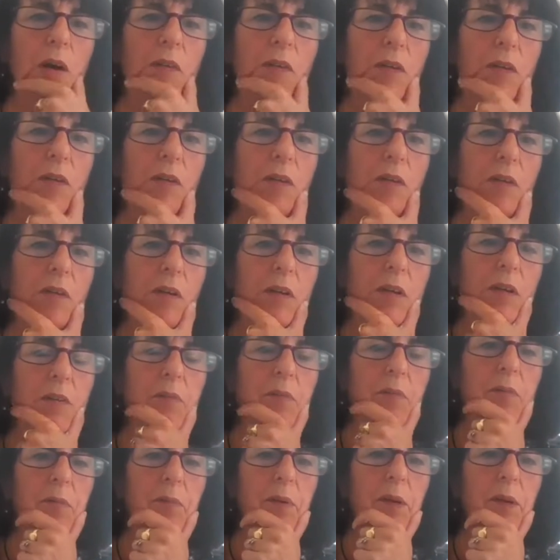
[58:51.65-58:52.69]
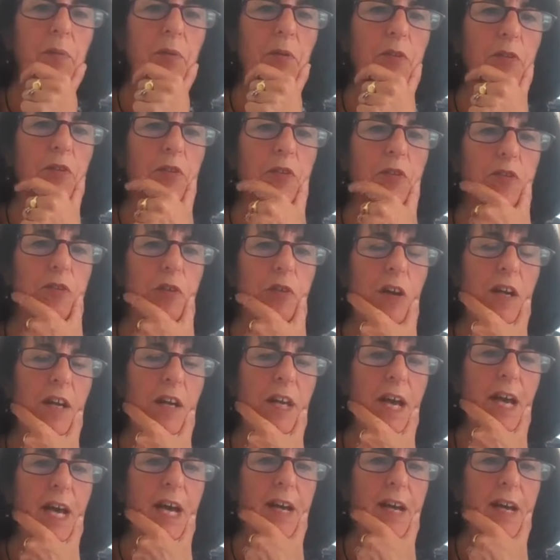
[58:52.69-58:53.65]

other people to try and